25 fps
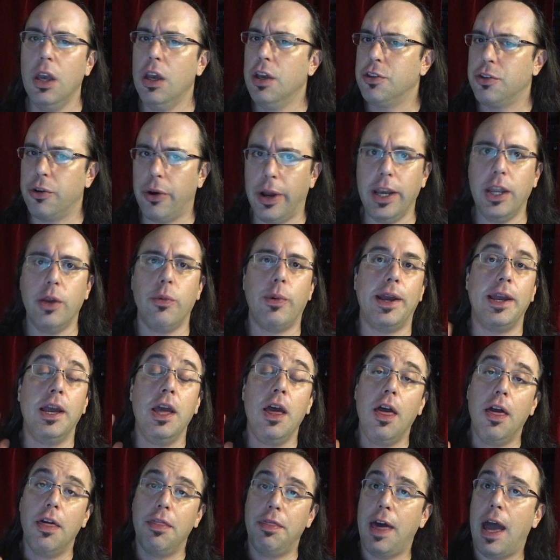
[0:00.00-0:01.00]
So anyway,
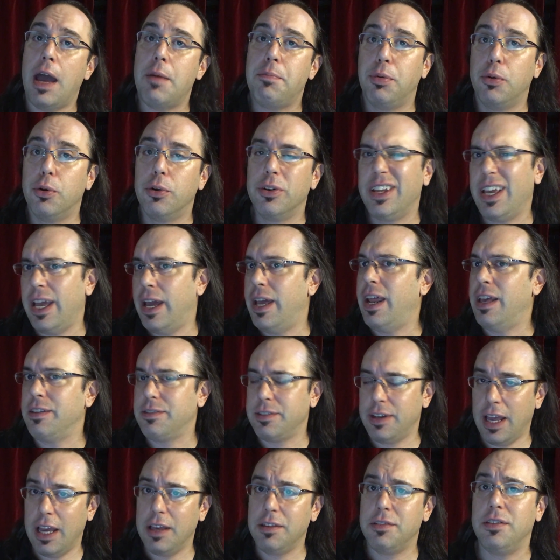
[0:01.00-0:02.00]
that board, yeah, it has
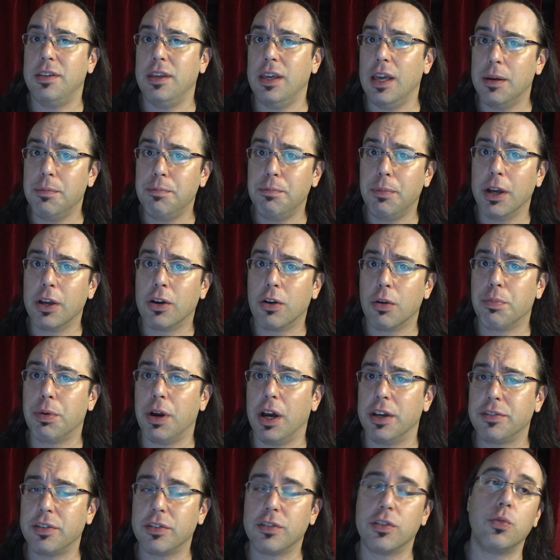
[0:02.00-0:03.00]
an STM
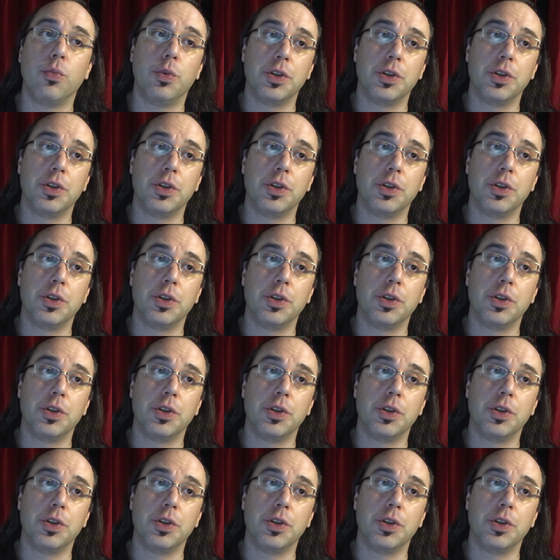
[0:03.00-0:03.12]
microprocessor,